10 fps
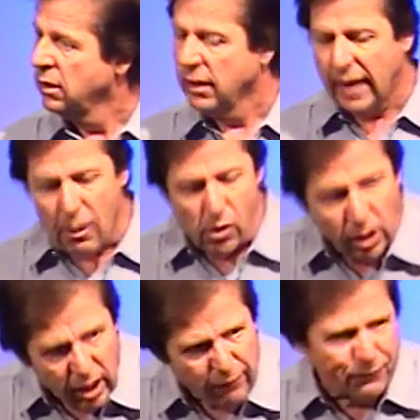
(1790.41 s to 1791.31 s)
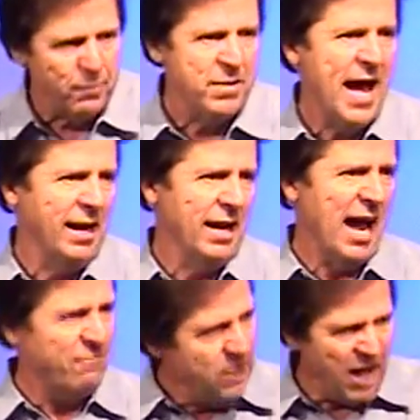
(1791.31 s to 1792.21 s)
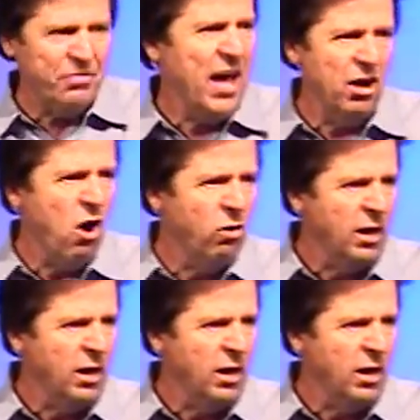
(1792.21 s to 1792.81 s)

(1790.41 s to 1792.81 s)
And I want to live from that life, not that old